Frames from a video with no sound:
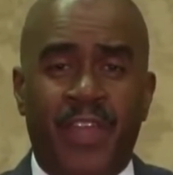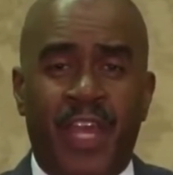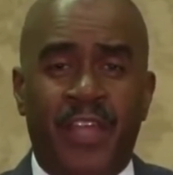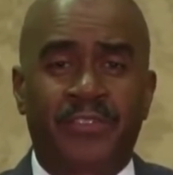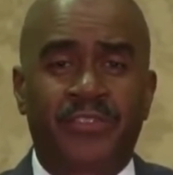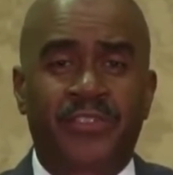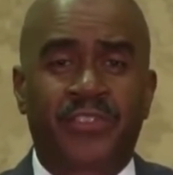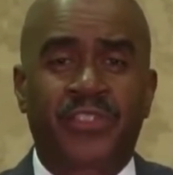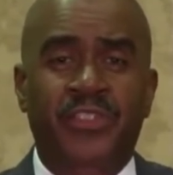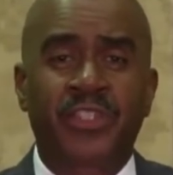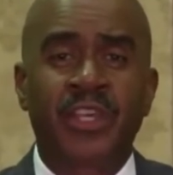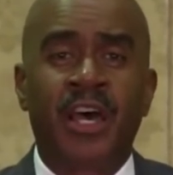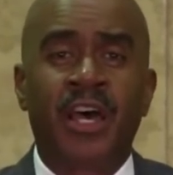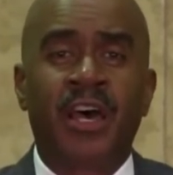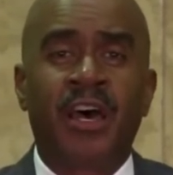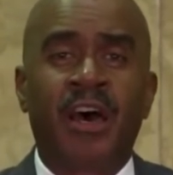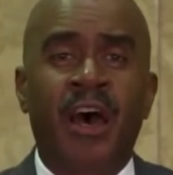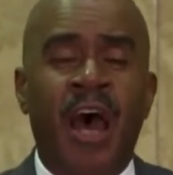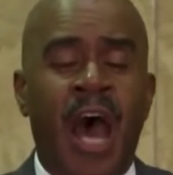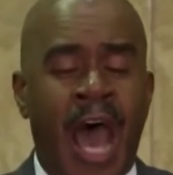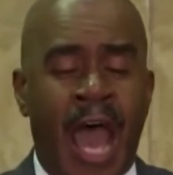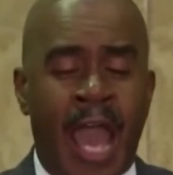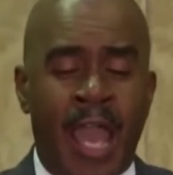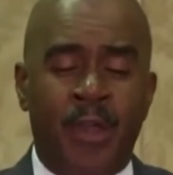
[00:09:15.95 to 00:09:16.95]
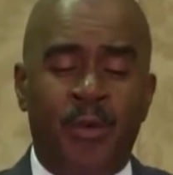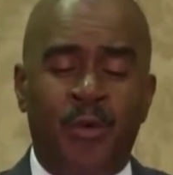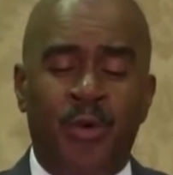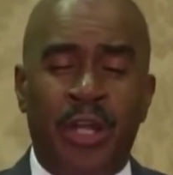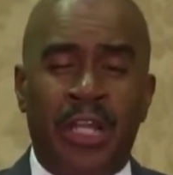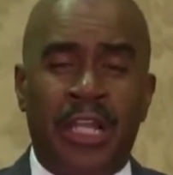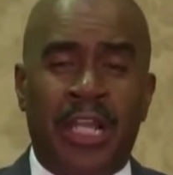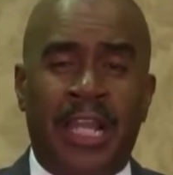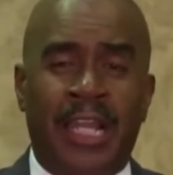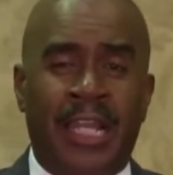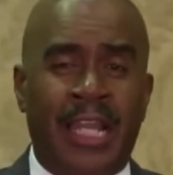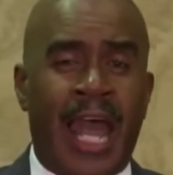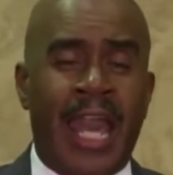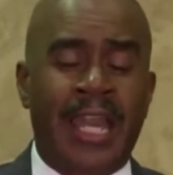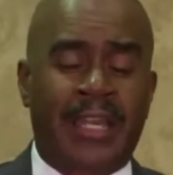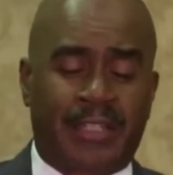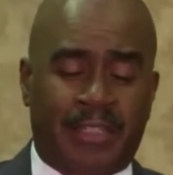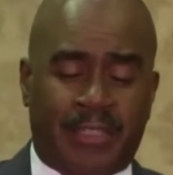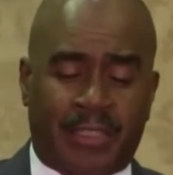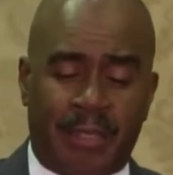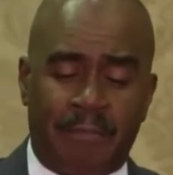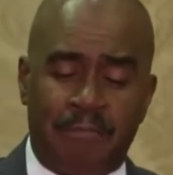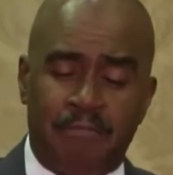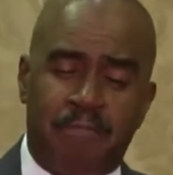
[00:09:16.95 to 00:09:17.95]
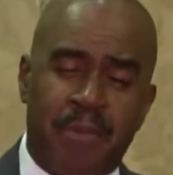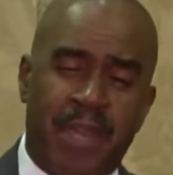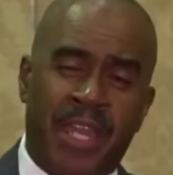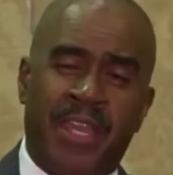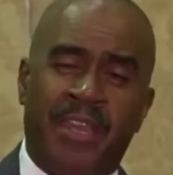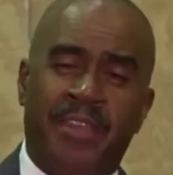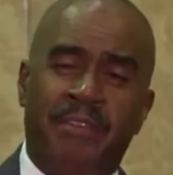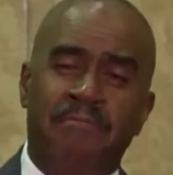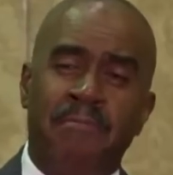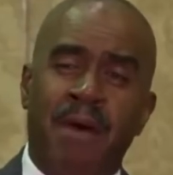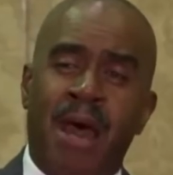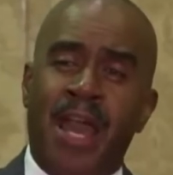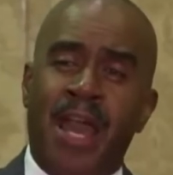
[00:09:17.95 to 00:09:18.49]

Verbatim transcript: this, I would like to be in